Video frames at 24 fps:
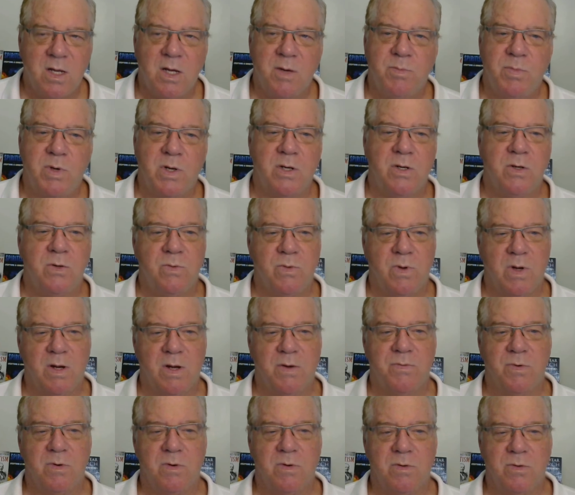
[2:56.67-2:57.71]
but
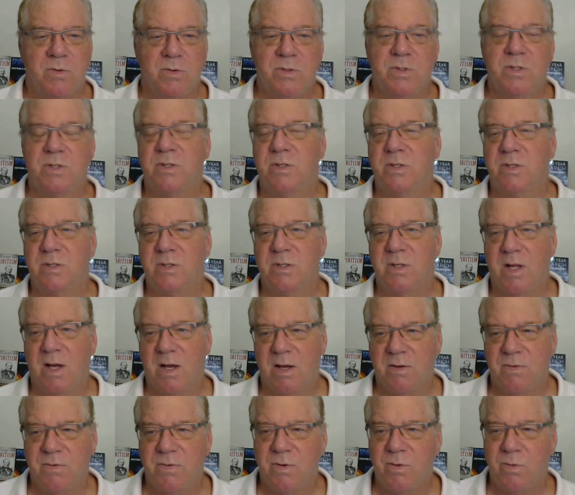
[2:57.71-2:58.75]
whoever loses his
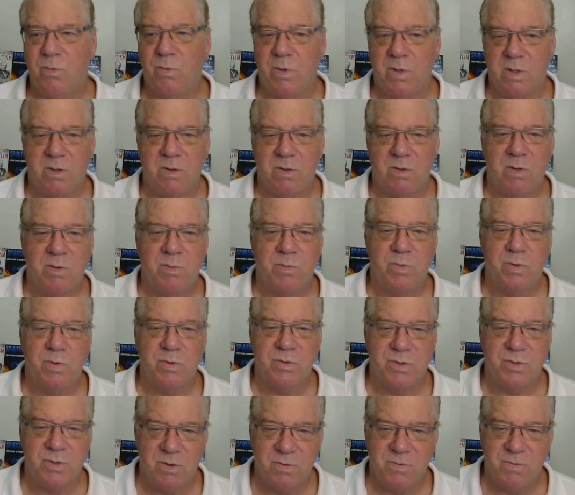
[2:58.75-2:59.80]
life will
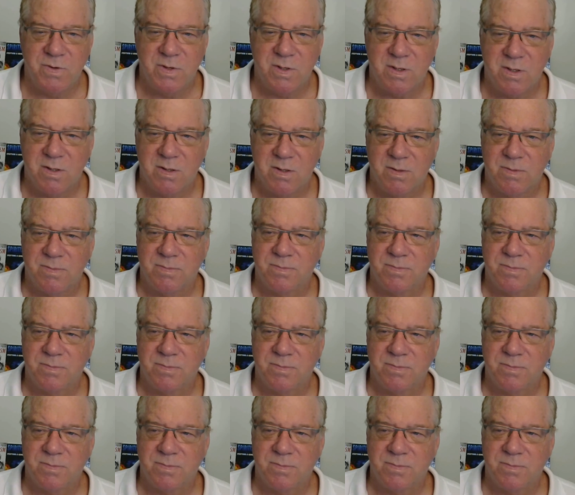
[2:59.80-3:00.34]
preserve it.